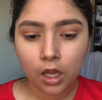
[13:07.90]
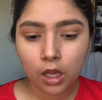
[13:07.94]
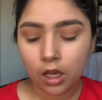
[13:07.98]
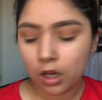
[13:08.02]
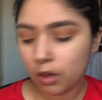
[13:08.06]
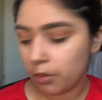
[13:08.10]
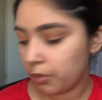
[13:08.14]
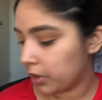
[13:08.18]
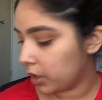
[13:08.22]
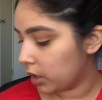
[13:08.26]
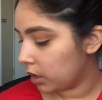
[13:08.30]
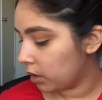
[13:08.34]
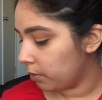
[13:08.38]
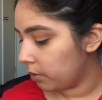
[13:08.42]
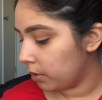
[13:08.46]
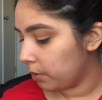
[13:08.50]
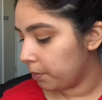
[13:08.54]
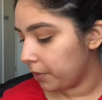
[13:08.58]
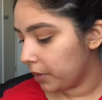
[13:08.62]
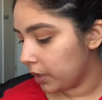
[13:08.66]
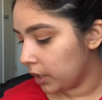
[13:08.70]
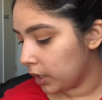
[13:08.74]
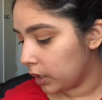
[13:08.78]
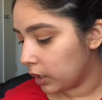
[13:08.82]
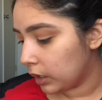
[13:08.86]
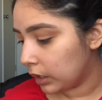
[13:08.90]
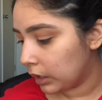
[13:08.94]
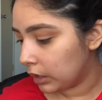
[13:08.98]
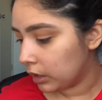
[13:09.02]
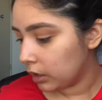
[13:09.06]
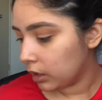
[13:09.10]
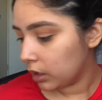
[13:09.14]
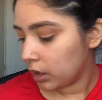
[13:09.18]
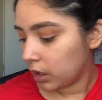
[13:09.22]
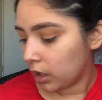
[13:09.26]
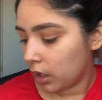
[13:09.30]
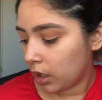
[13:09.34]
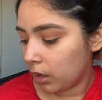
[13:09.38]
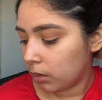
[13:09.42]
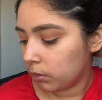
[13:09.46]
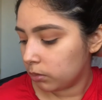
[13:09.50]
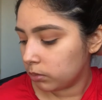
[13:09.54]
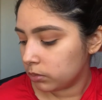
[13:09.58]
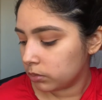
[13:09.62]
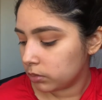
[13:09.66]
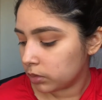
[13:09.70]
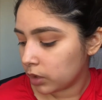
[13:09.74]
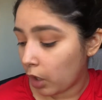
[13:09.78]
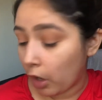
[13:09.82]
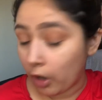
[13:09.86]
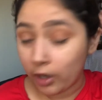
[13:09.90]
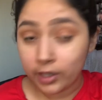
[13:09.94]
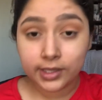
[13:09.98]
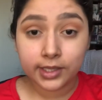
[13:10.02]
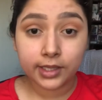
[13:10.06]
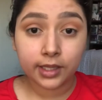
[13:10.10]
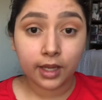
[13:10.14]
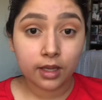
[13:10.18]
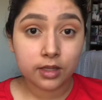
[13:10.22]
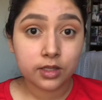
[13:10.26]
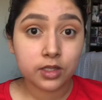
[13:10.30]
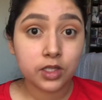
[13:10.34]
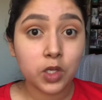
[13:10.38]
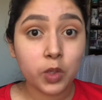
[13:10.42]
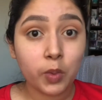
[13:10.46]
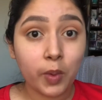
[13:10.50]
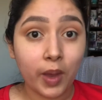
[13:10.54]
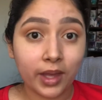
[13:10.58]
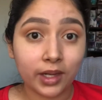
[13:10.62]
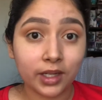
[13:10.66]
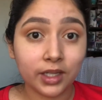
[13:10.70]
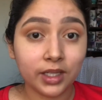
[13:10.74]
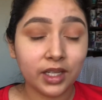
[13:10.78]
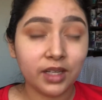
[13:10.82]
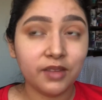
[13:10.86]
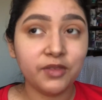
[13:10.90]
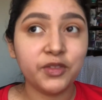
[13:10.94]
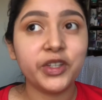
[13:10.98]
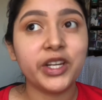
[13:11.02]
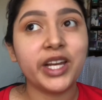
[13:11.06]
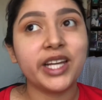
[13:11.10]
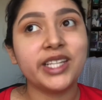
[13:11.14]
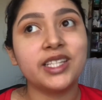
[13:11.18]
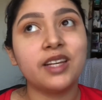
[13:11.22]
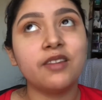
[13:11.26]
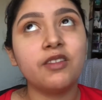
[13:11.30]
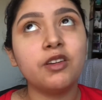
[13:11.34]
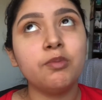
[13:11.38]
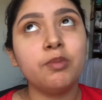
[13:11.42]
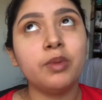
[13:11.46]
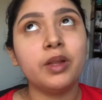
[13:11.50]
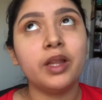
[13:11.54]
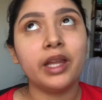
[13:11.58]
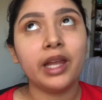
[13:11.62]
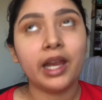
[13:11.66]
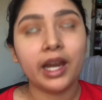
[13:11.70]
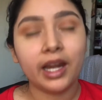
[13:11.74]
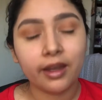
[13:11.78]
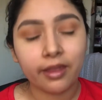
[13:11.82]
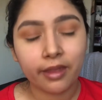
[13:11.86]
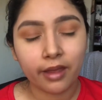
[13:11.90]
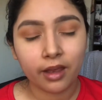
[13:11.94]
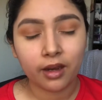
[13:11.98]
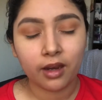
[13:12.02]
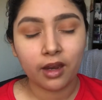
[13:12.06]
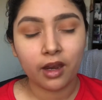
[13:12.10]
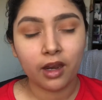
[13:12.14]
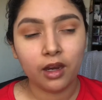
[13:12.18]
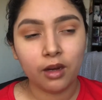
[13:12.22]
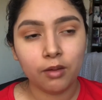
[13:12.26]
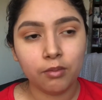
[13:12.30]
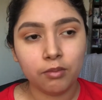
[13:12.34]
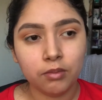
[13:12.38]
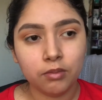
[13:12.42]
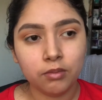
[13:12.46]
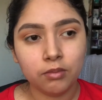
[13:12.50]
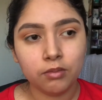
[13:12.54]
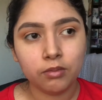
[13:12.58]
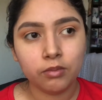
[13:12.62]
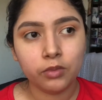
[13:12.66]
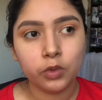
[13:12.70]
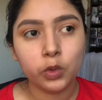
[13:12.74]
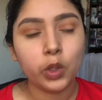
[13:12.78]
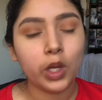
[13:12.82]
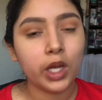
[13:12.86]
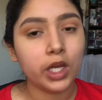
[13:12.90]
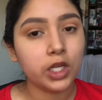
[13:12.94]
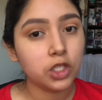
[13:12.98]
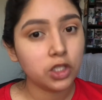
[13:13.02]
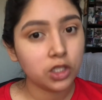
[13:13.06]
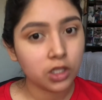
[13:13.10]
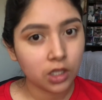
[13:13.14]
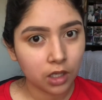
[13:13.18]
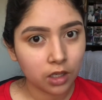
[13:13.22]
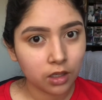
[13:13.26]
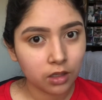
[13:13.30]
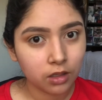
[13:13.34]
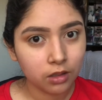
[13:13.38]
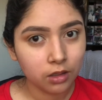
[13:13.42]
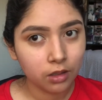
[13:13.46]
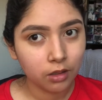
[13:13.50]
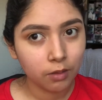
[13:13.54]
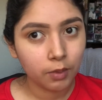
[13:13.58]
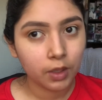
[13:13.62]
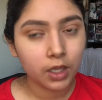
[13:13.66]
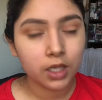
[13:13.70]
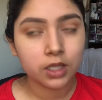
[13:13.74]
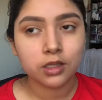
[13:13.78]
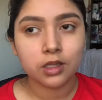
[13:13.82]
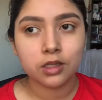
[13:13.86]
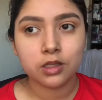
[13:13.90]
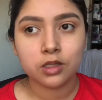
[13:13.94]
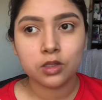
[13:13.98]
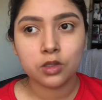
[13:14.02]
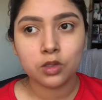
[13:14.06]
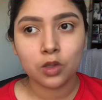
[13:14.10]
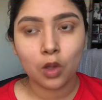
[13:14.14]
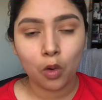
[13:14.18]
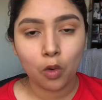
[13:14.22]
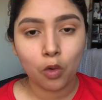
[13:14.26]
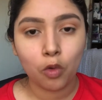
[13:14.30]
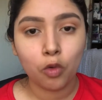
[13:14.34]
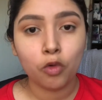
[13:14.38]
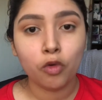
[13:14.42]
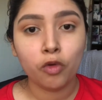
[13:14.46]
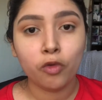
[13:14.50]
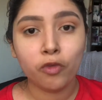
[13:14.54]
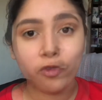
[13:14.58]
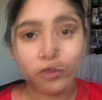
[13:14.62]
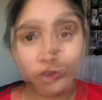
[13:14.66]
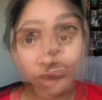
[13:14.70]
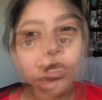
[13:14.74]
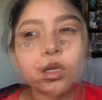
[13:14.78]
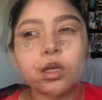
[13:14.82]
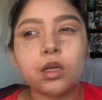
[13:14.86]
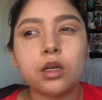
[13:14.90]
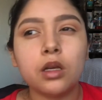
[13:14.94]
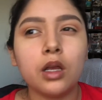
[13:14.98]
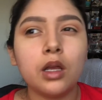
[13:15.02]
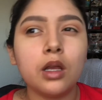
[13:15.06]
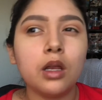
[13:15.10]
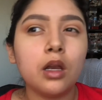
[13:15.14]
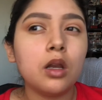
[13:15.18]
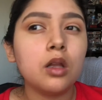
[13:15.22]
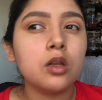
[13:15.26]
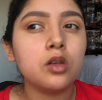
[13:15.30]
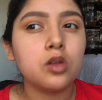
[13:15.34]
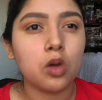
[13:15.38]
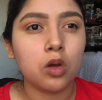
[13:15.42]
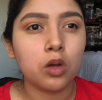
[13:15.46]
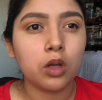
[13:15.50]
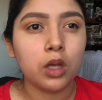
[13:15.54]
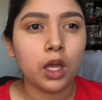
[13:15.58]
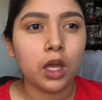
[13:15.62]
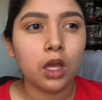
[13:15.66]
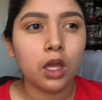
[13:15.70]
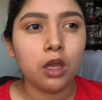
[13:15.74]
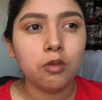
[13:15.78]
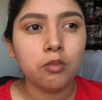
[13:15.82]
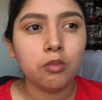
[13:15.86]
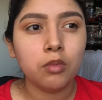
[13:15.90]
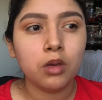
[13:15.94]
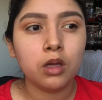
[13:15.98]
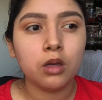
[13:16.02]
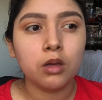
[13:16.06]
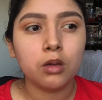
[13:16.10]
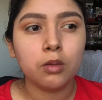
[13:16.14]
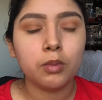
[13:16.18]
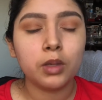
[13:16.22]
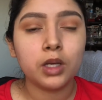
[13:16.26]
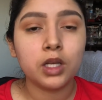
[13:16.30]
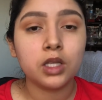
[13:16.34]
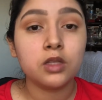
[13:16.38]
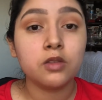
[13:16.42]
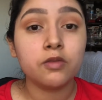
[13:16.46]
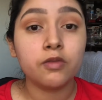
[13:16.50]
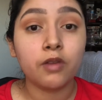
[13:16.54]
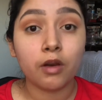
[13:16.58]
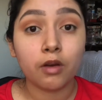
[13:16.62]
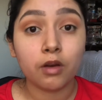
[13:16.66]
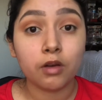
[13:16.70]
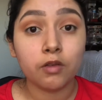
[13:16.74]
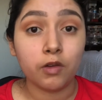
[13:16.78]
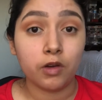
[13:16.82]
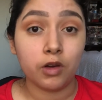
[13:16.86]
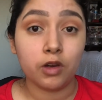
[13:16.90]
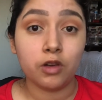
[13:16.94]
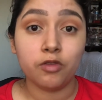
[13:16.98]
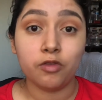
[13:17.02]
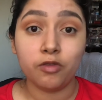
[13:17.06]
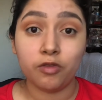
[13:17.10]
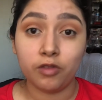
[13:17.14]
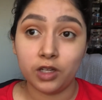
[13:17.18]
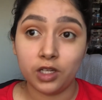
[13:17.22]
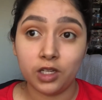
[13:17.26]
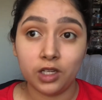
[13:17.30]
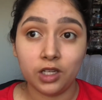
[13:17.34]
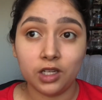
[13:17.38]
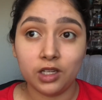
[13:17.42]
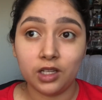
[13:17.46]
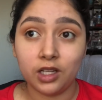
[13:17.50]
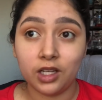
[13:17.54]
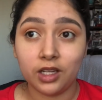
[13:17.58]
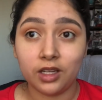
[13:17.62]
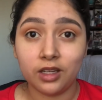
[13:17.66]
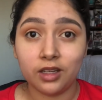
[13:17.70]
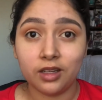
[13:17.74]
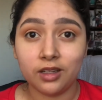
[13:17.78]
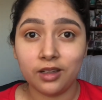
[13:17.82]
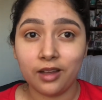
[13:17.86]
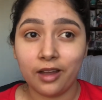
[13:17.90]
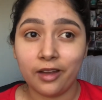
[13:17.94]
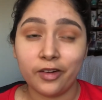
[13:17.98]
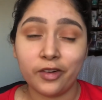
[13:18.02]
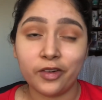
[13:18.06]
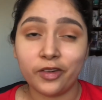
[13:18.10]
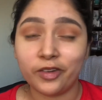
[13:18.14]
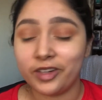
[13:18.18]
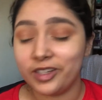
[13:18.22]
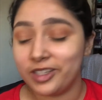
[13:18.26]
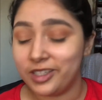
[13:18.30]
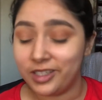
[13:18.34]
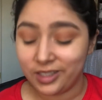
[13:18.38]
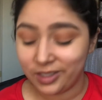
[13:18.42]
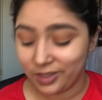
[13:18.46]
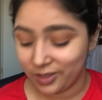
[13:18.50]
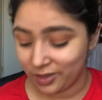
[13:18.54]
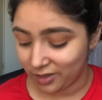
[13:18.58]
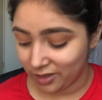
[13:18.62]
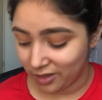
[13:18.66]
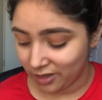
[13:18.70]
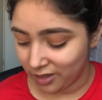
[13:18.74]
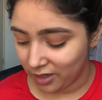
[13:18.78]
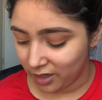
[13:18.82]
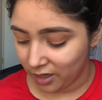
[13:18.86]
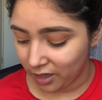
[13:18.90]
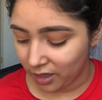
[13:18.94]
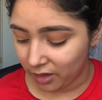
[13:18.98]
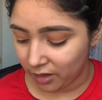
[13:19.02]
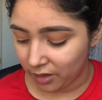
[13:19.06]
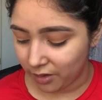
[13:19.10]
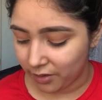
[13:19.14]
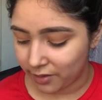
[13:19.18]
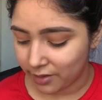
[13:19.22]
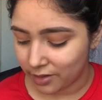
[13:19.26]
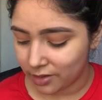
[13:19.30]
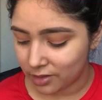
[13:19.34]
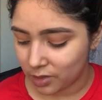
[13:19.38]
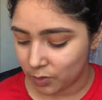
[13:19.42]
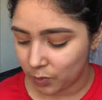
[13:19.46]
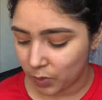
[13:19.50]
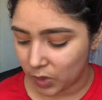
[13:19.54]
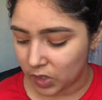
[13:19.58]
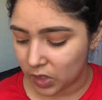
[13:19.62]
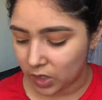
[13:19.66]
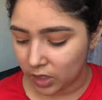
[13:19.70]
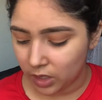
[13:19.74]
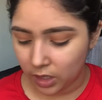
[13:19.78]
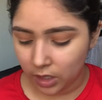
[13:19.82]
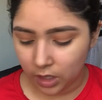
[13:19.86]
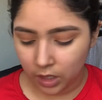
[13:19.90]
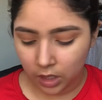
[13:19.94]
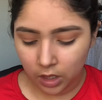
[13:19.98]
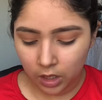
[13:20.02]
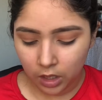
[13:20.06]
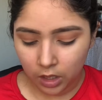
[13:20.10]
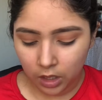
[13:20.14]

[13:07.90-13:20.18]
and we're gonna be playing Cards Against Humanity. If you guys haven't played that game, you guys should, because it's so fun. It's like an adult game, but it's very, very funny. Like, I don't know, it's just hilarious, especially